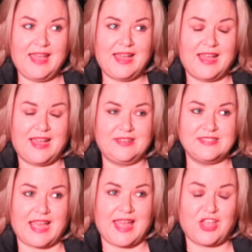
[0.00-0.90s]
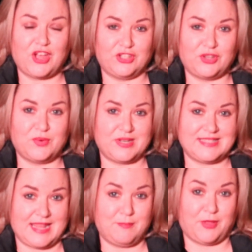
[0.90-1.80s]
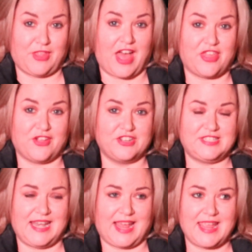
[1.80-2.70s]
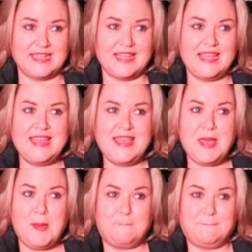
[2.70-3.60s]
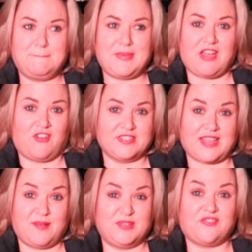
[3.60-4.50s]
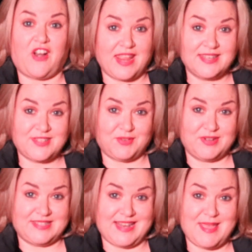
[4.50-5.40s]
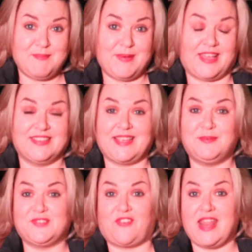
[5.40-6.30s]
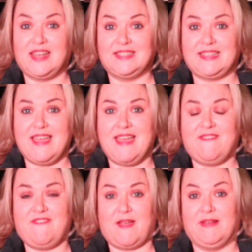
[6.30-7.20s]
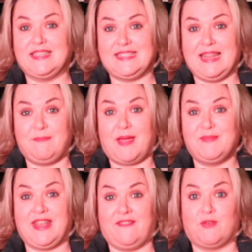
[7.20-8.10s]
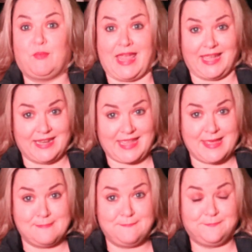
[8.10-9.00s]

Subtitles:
And I couldn't go to sleep on that Thursday night because I was frightened to go to sleep, because I was frightened if I went to sleep I would never waken again.